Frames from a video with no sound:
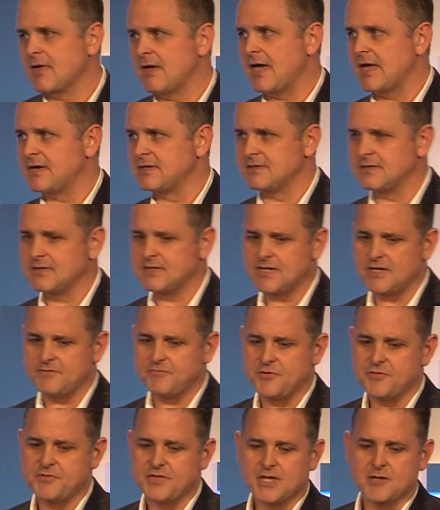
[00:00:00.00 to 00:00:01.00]
And
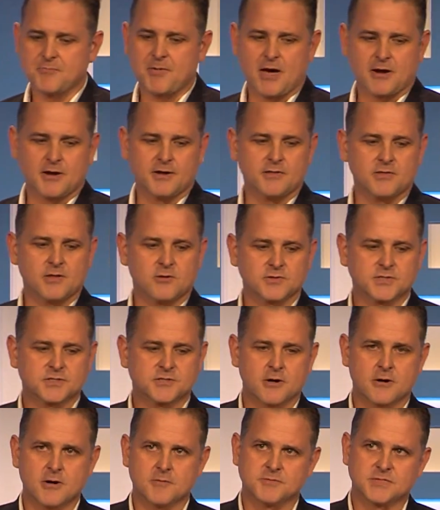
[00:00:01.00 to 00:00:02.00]
if you think about it in those
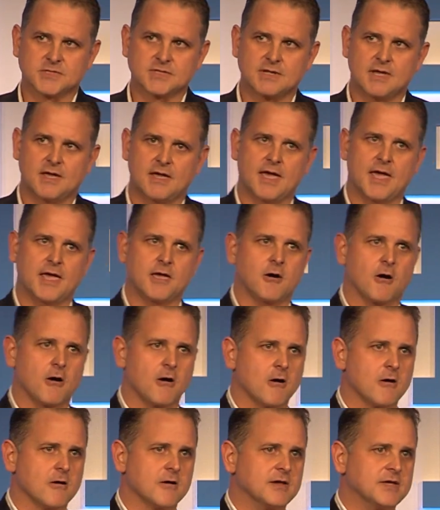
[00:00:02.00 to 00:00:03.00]
terms,
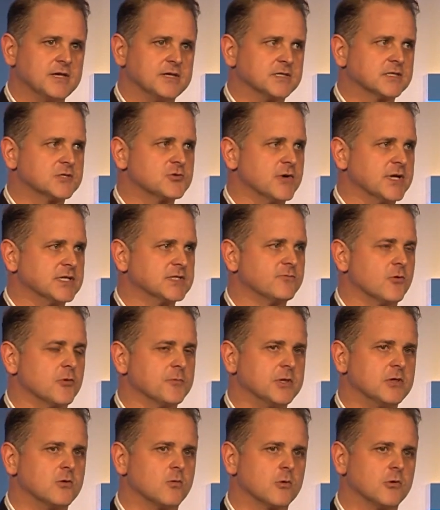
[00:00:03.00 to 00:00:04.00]
AR is
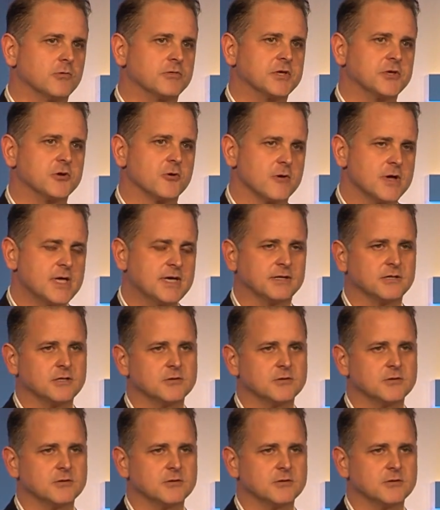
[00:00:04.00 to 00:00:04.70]
transforming the world that you're in.